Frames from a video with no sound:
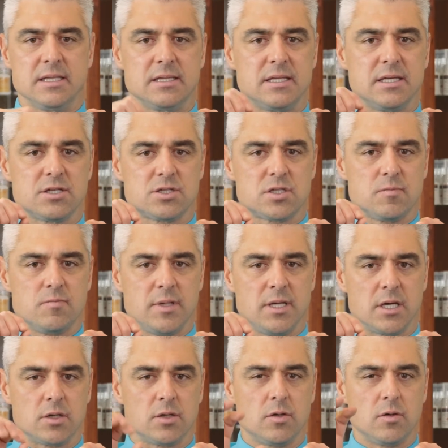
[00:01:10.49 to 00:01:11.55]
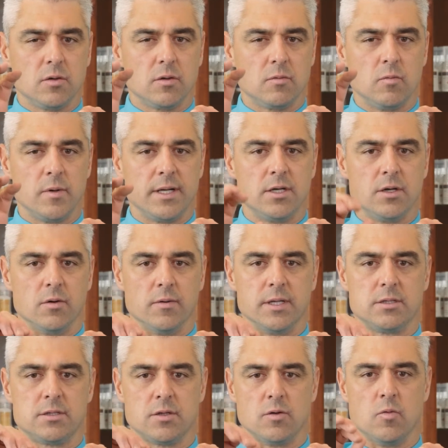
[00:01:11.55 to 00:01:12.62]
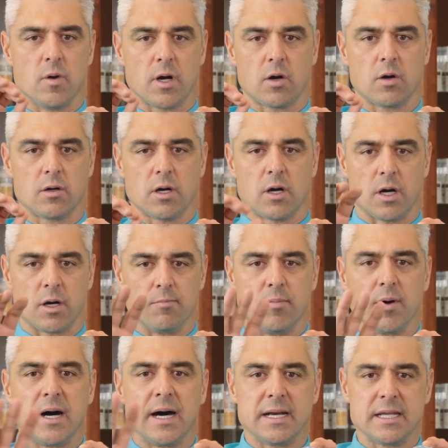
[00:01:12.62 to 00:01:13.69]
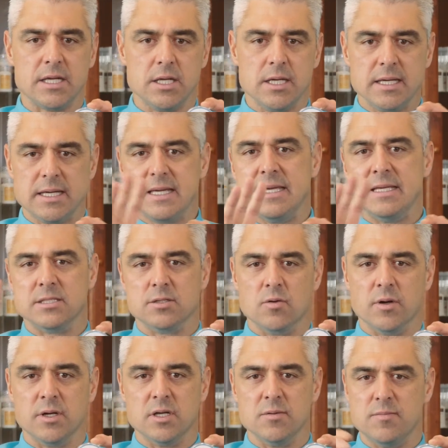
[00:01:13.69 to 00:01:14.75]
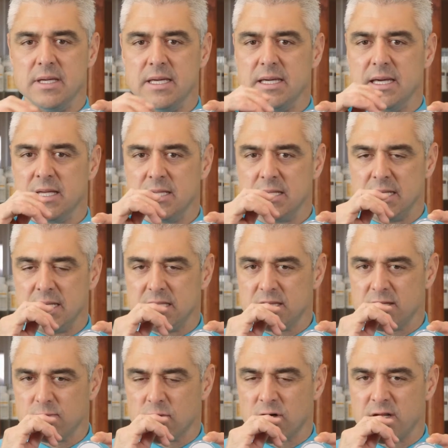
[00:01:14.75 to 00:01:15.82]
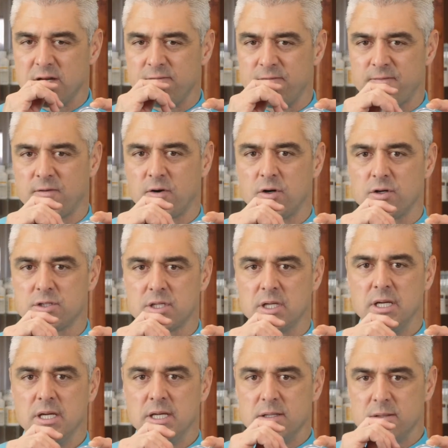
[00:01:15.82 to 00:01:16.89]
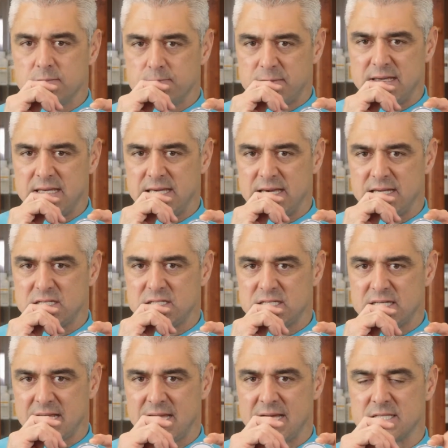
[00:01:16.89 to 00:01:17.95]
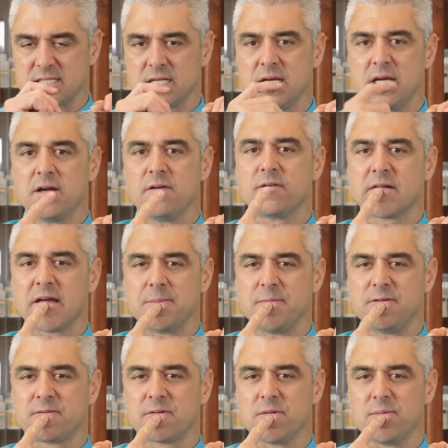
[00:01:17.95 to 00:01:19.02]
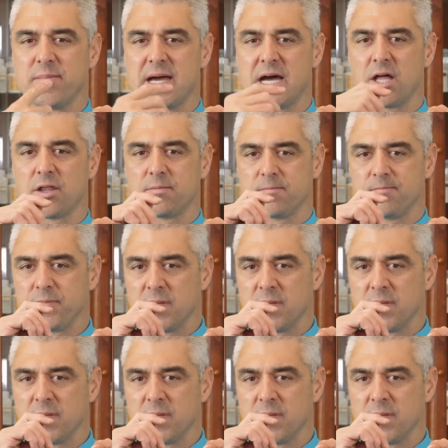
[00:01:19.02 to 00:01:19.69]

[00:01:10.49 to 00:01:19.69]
This should be a good window into where our body is going to be. And in the morning, first pH test coming from the mouth